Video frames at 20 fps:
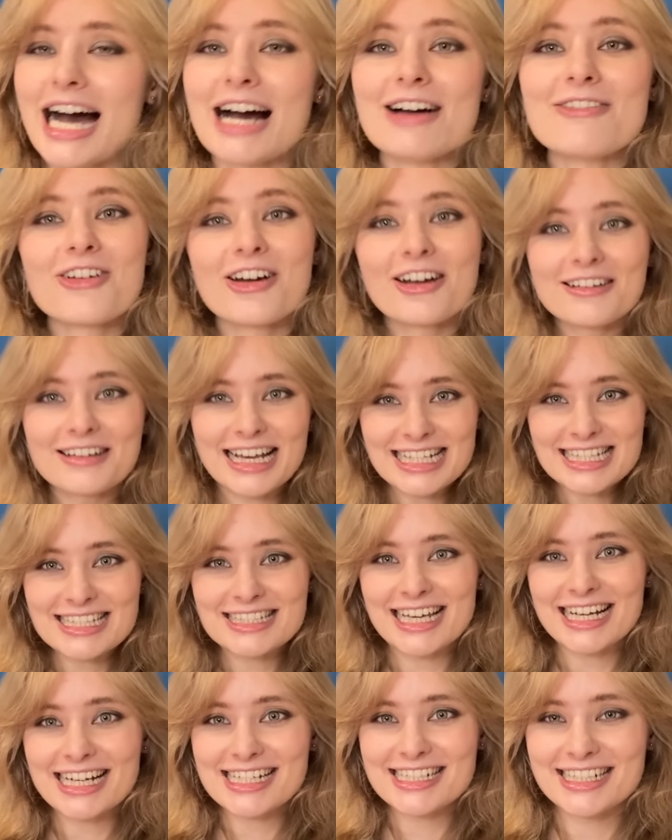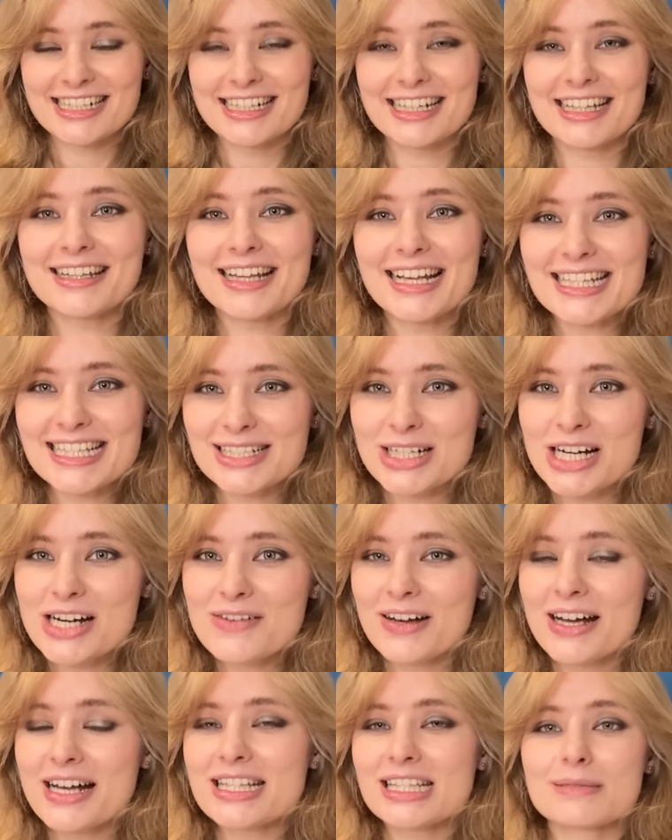And for our last section, let's go
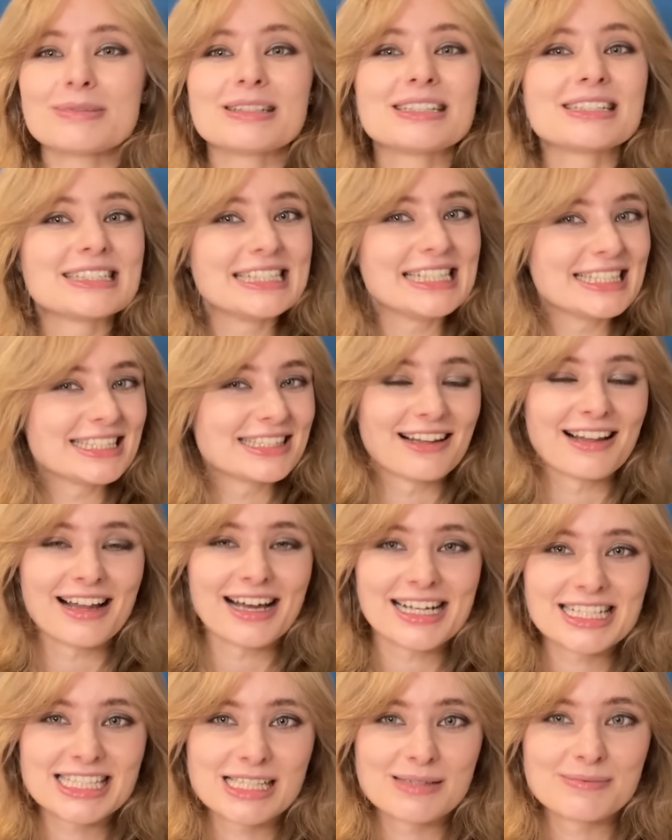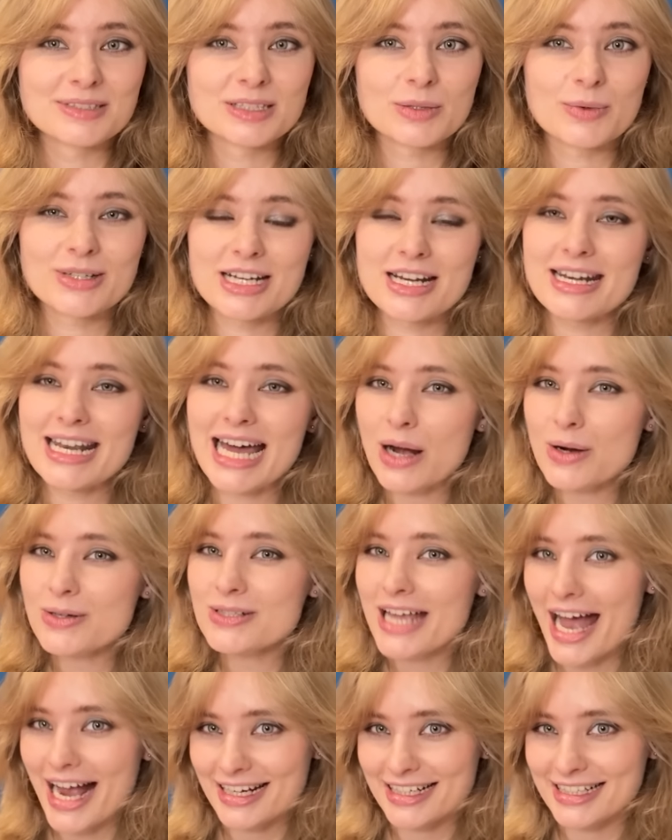over some seasonal items which are now
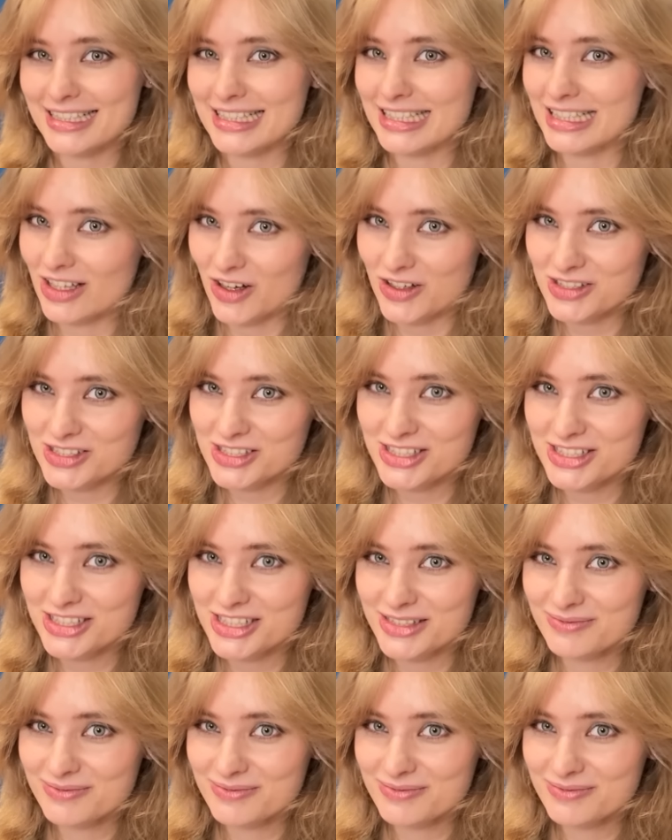technically lost.